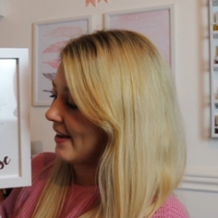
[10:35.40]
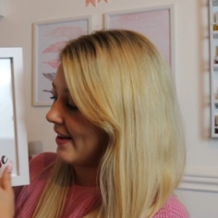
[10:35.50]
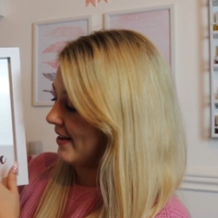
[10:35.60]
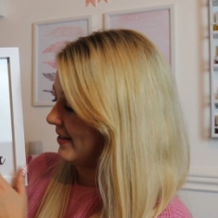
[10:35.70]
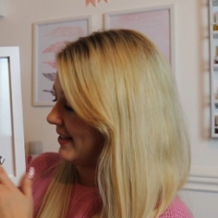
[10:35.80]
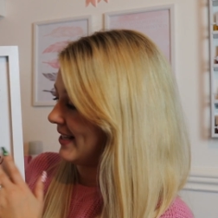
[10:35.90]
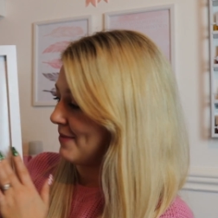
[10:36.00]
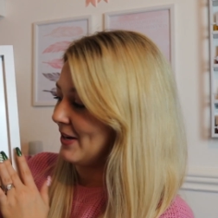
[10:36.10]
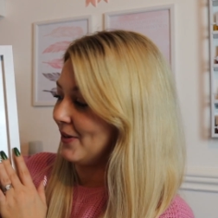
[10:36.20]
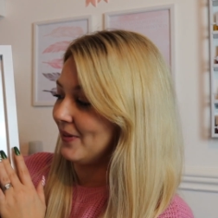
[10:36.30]
the
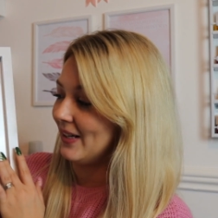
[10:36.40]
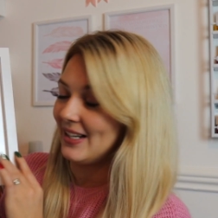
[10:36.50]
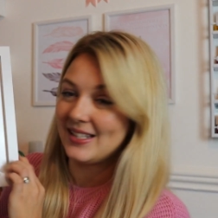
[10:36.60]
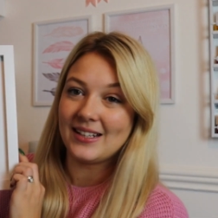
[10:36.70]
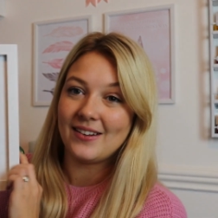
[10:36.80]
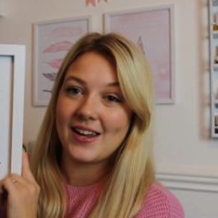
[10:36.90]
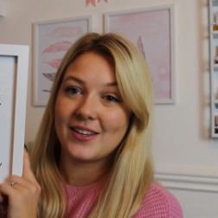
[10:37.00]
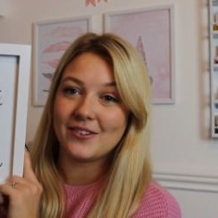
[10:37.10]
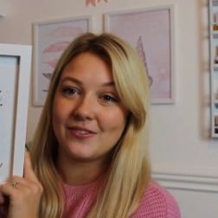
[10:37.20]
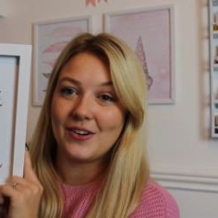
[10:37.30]
Sammy Louise in
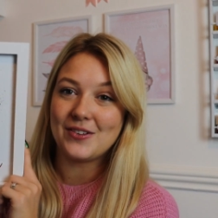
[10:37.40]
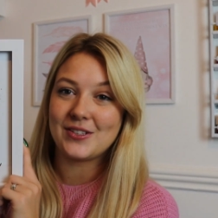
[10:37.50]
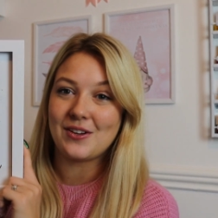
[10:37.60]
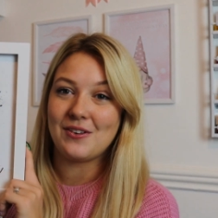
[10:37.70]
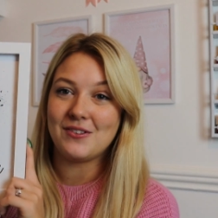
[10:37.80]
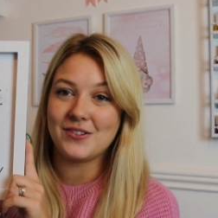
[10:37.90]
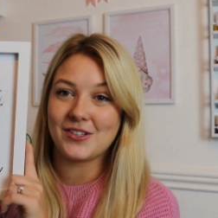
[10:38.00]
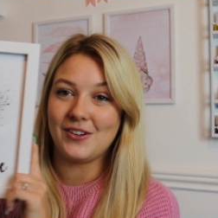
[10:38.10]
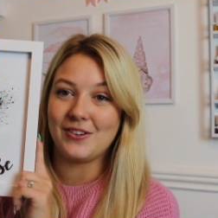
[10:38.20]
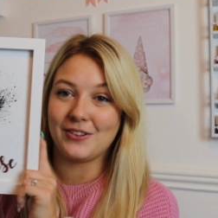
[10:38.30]
like the rose
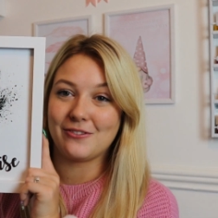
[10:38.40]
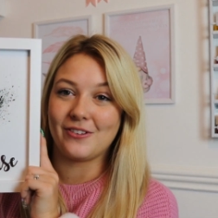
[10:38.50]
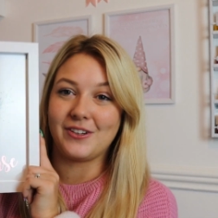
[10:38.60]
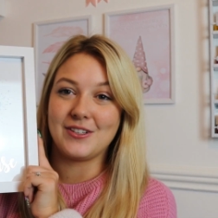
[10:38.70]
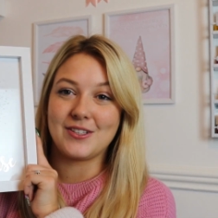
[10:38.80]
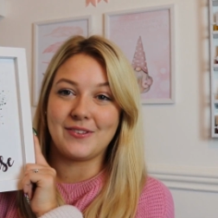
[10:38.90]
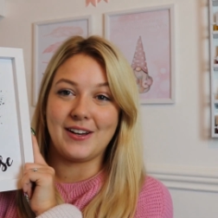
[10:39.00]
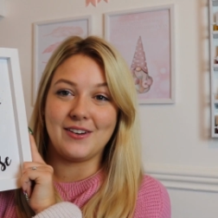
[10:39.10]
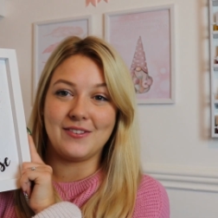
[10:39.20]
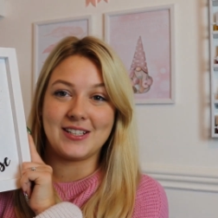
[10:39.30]
gold along the front as
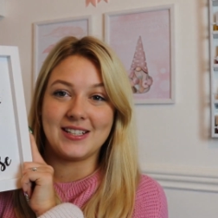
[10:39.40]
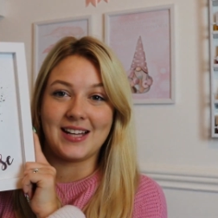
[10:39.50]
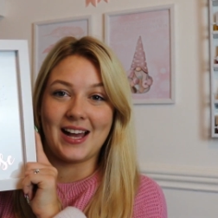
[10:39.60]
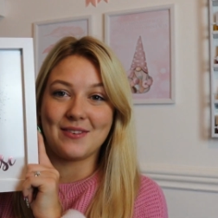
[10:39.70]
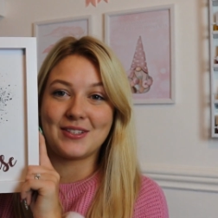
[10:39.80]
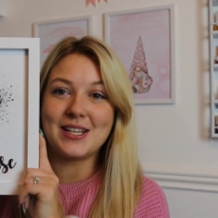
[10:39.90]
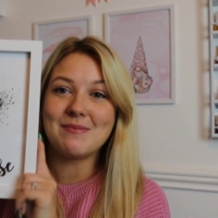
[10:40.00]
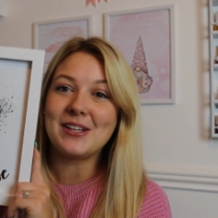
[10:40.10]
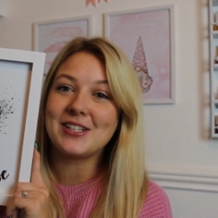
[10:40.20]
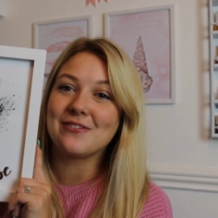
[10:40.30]
well, which is
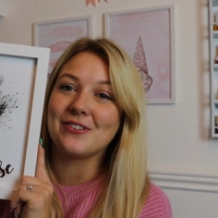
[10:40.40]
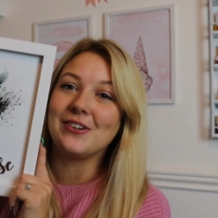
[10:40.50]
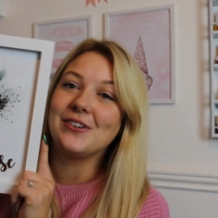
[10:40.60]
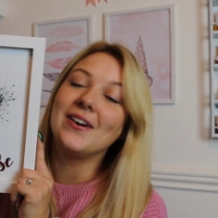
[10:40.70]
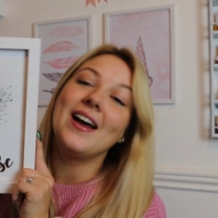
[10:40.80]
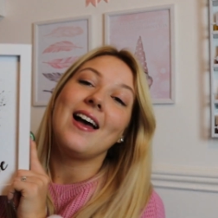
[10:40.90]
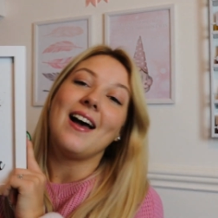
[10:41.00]
absolutely beautiful.